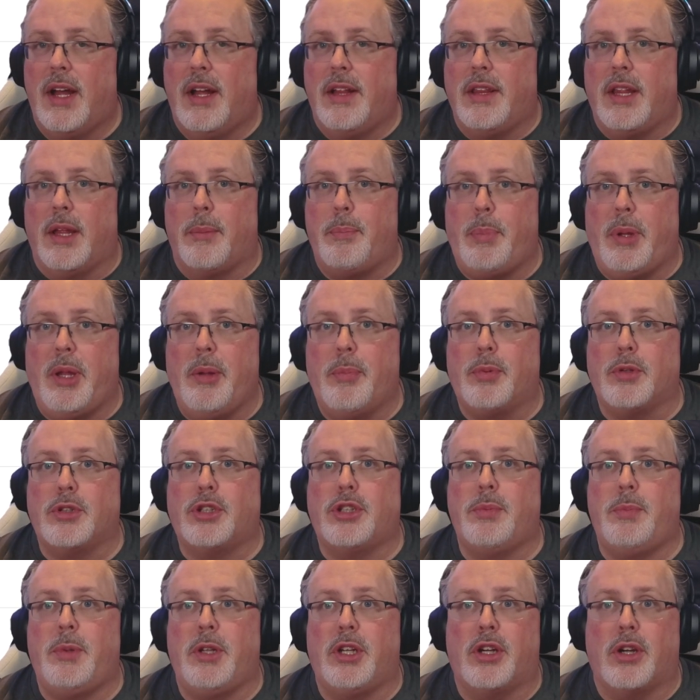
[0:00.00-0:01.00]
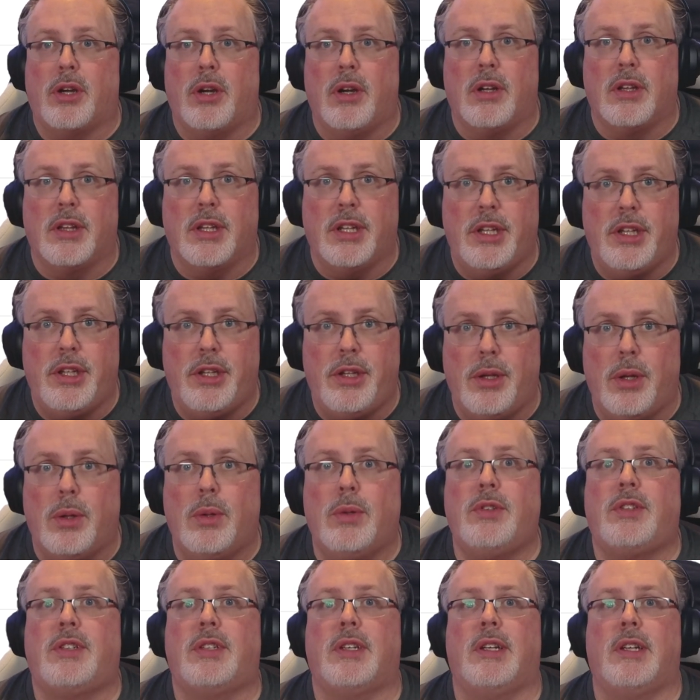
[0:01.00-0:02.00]
that people should be currently
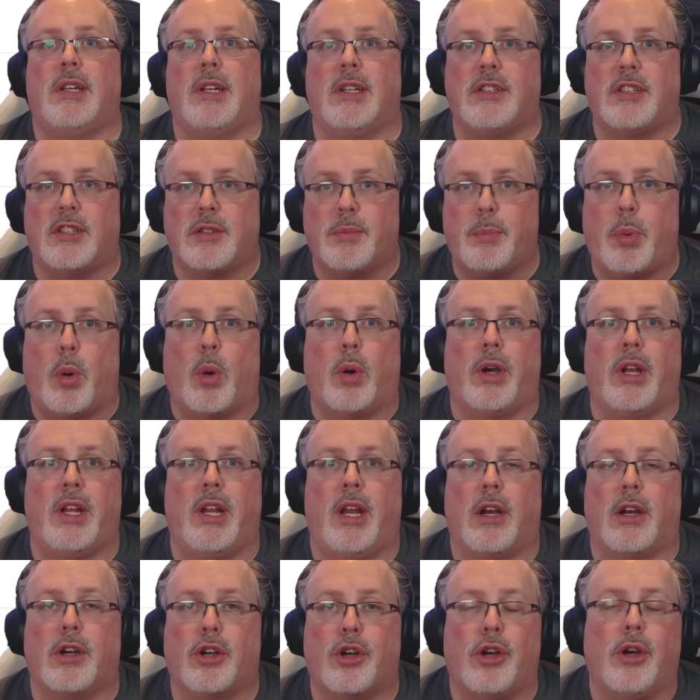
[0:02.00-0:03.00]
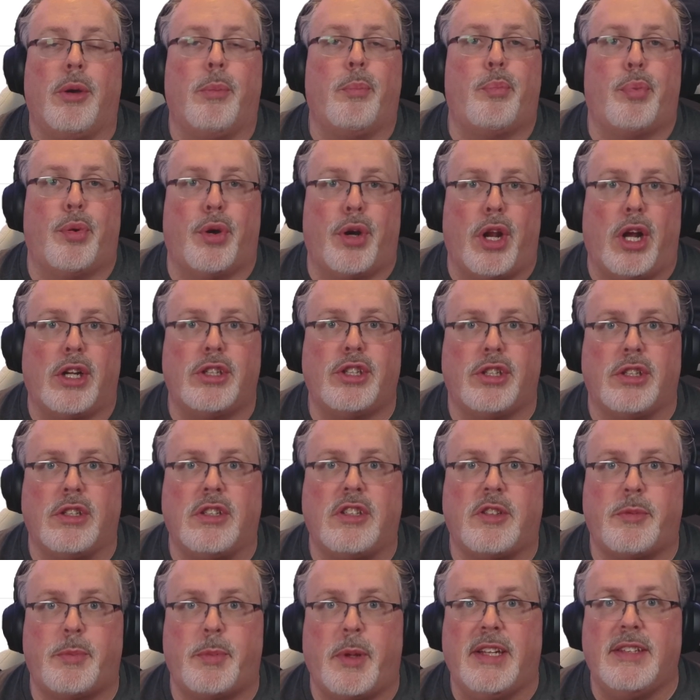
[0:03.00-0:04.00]
using and supporting our current production
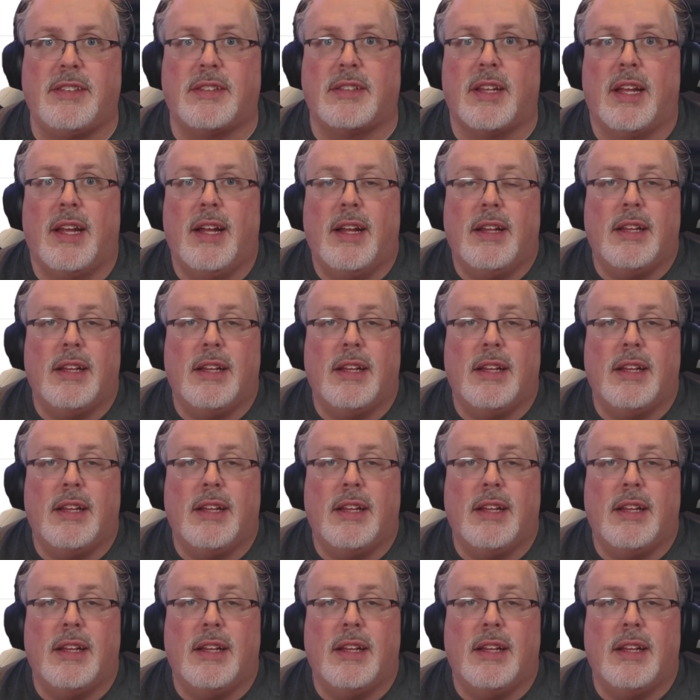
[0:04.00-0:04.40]
space